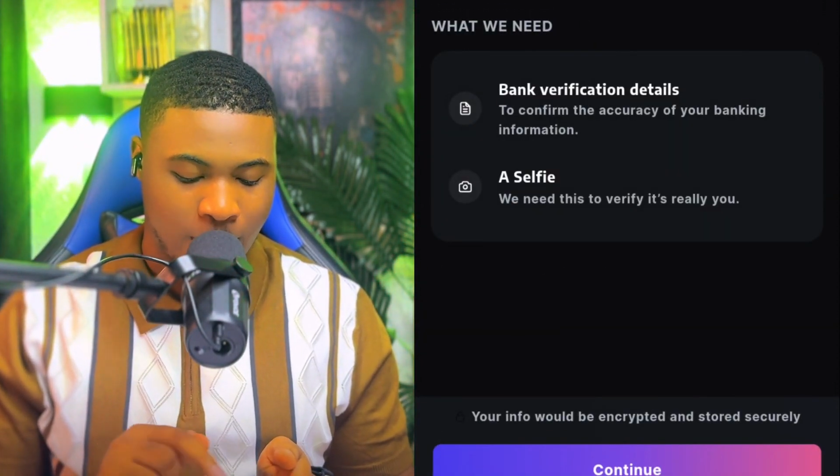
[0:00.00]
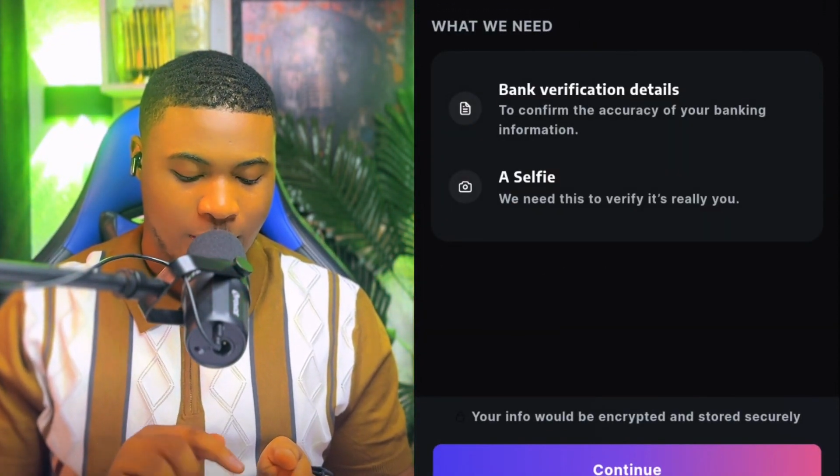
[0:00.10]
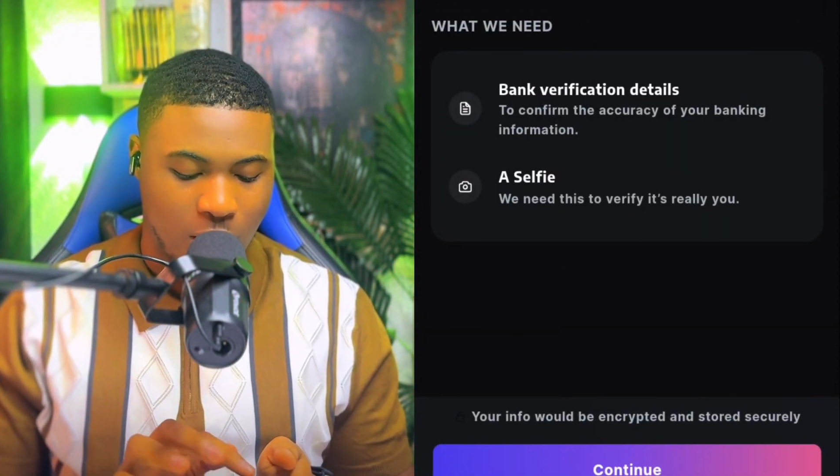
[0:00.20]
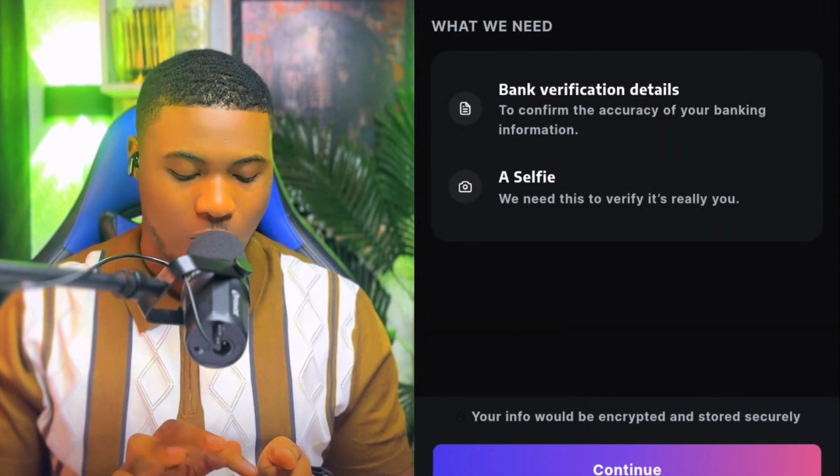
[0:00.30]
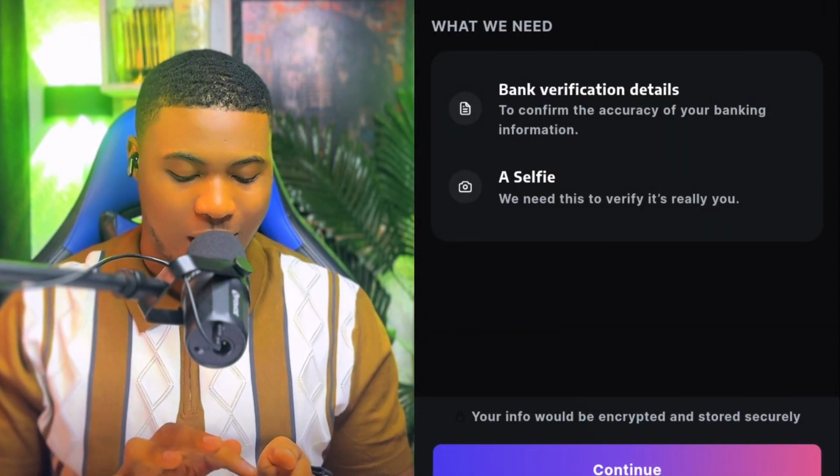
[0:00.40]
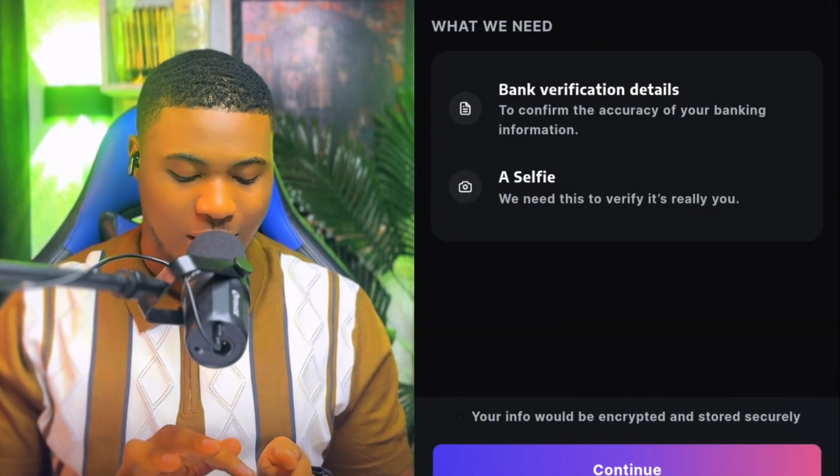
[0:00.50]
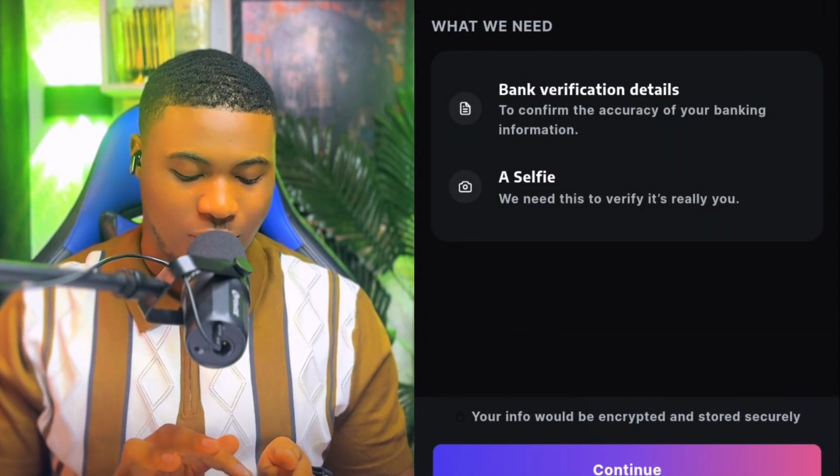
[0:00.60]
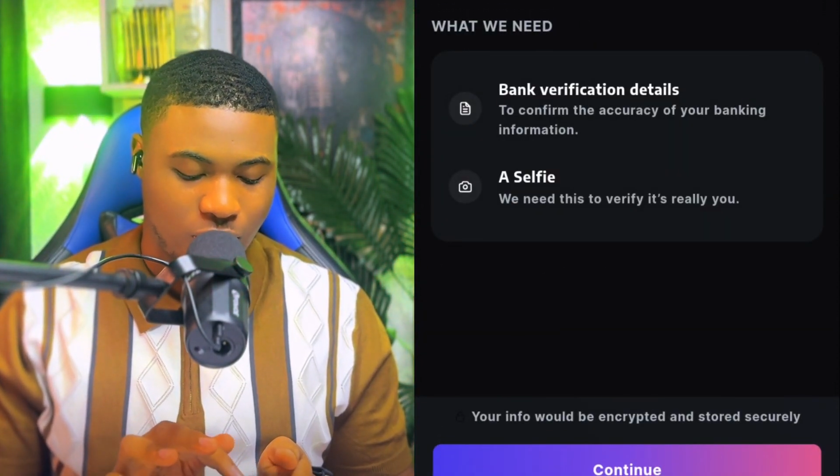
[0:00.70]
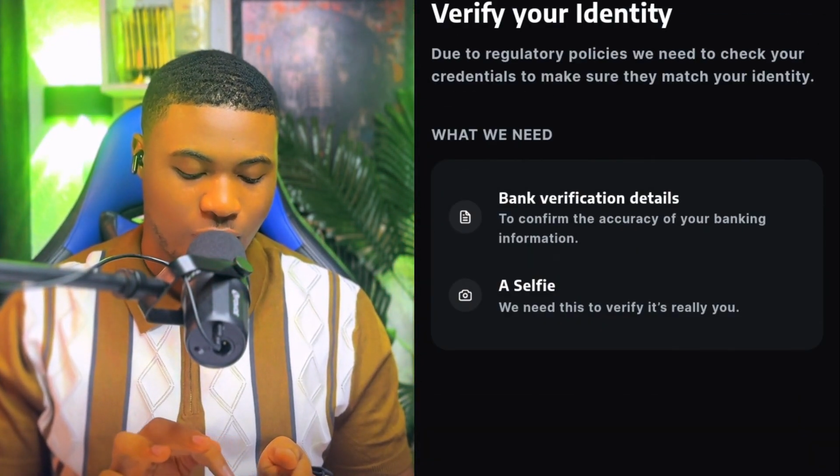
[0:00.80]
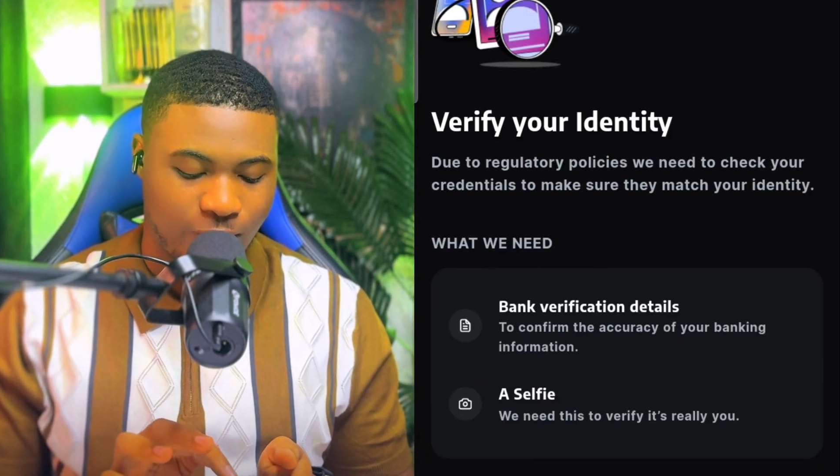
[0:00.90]
they will
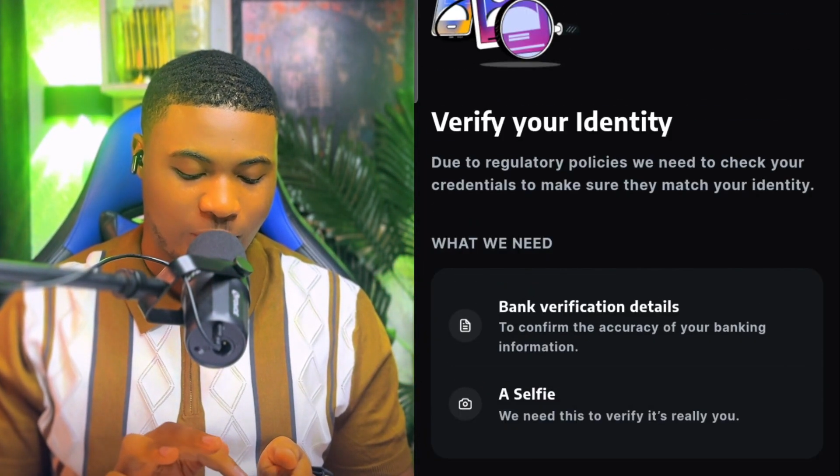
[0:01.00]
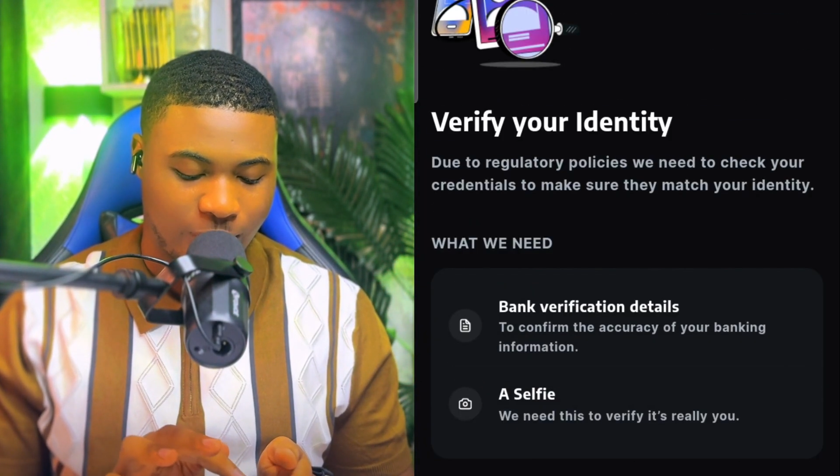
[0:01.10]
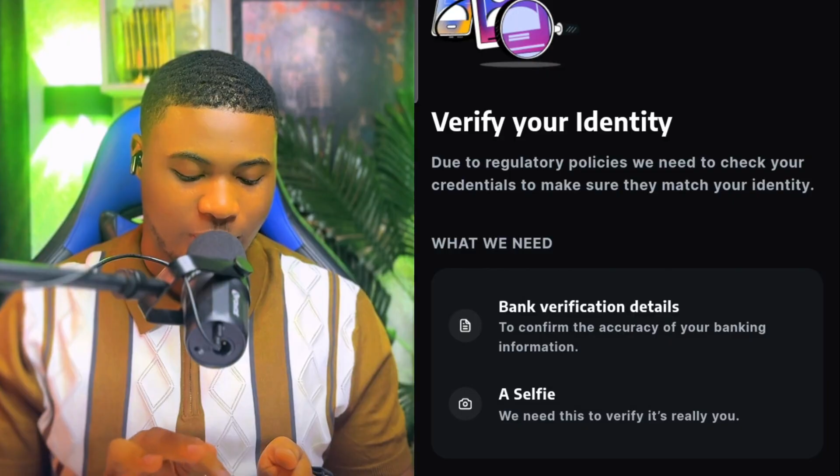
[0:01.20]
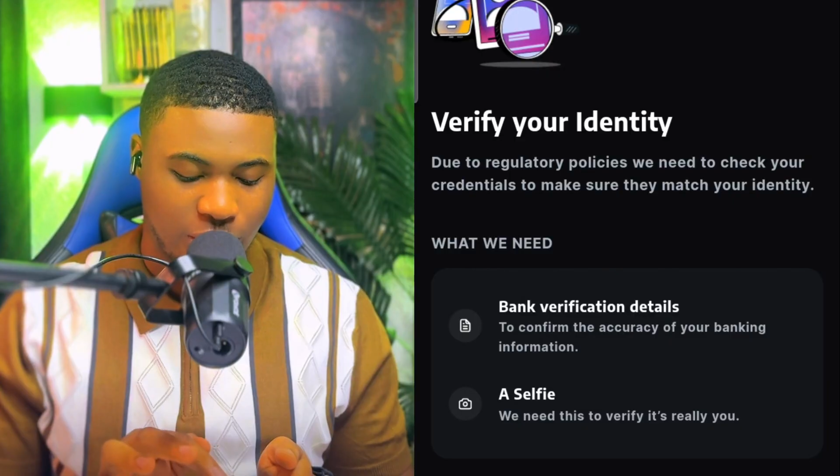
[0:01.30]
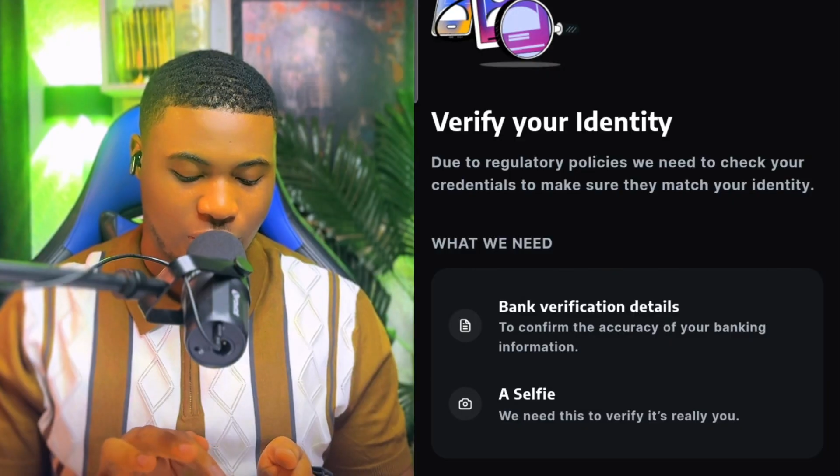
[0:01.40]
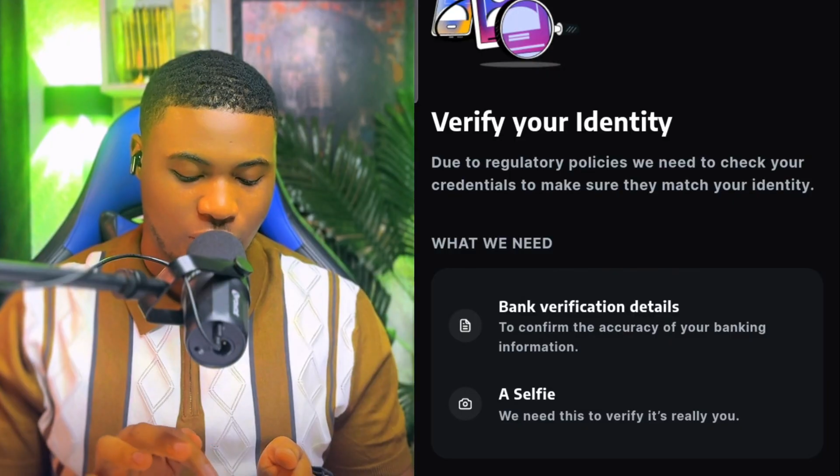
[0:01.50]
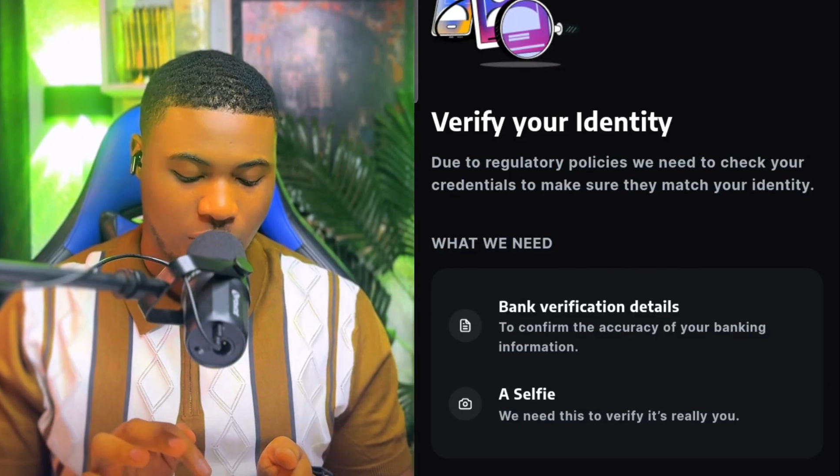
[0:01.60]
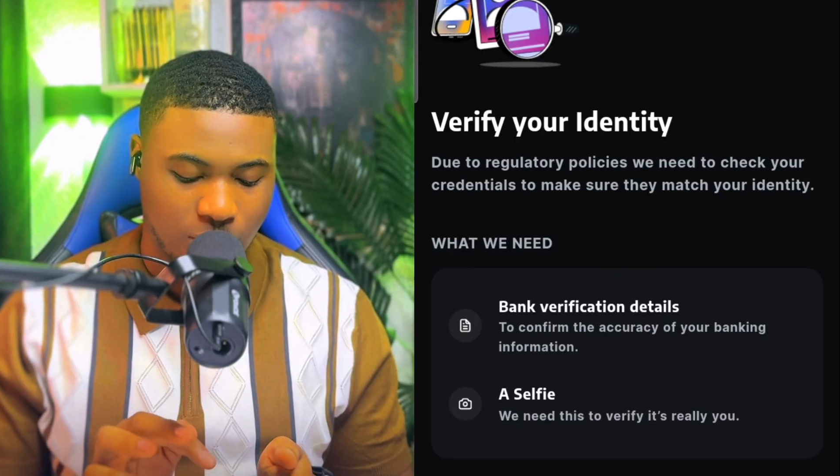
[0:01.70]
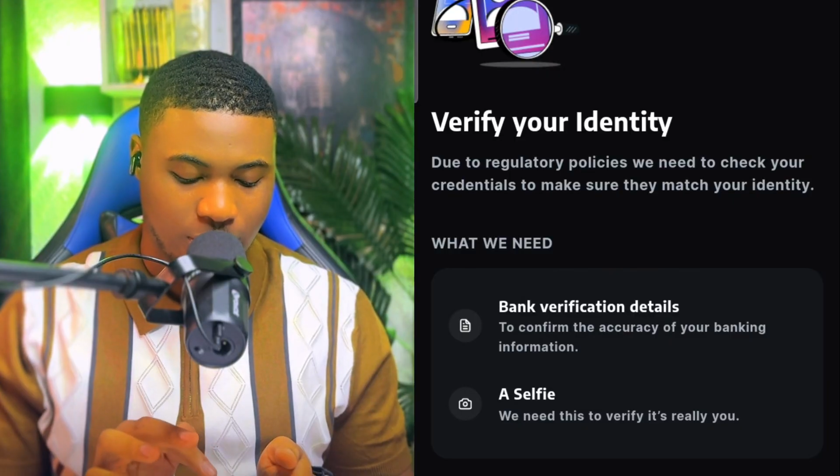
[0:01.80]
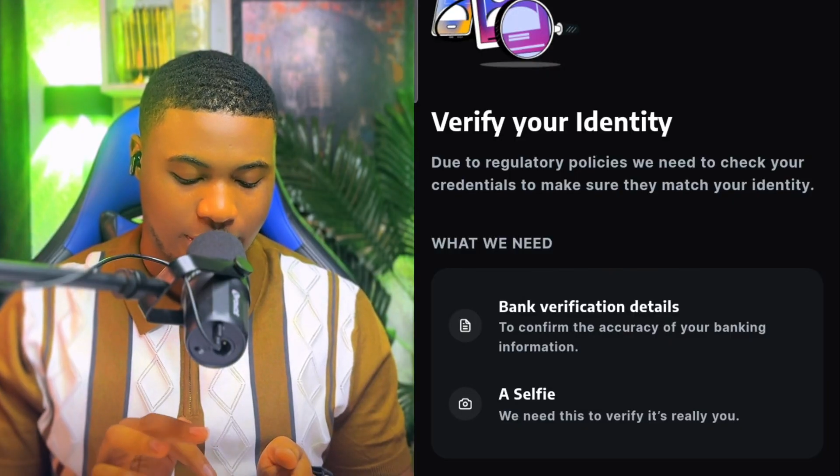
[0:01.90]
ask you verification